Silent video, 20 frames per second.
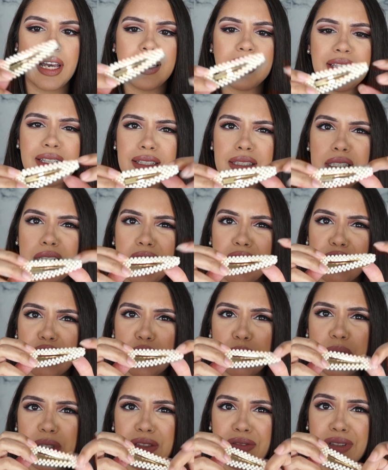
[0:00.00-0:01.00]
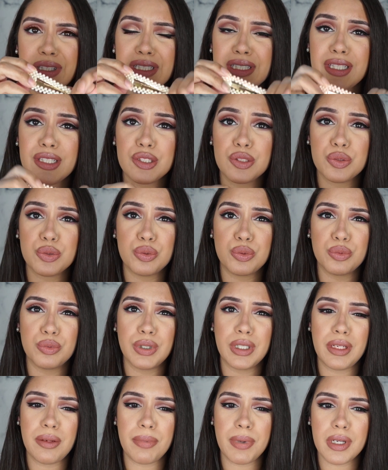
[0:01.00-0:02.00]
I think it's kind of expensive. I think it's
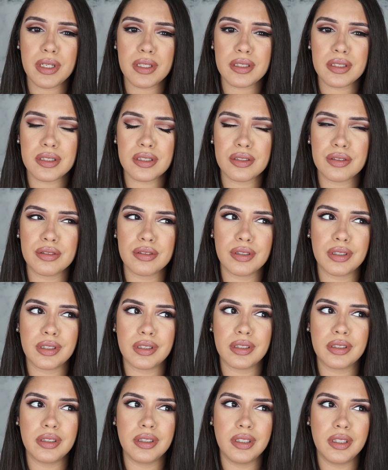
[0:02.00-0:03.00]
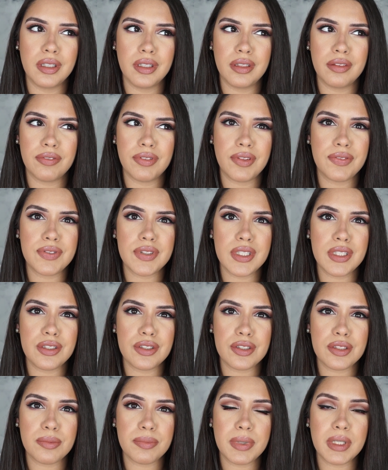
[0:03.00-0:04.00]
like 20 bucks or 15 or
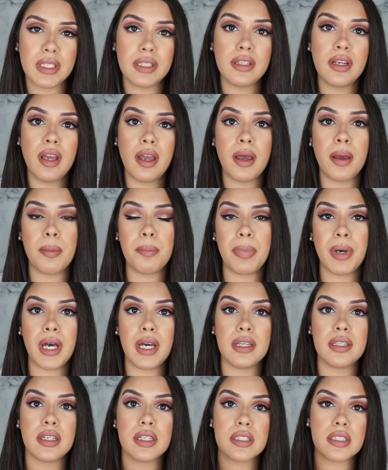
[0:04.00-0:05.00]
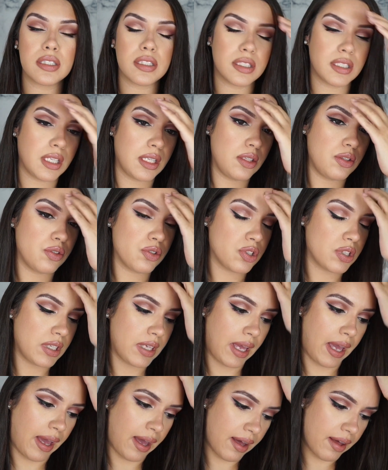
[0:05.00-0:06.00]
something, but since they usually
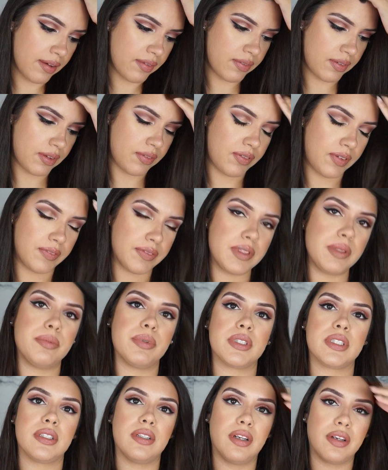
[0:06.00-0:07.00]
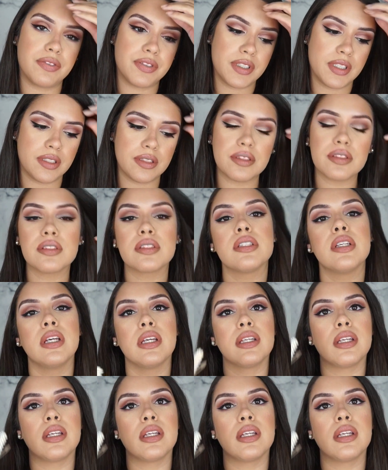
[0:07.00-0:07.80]
have 50% off sales,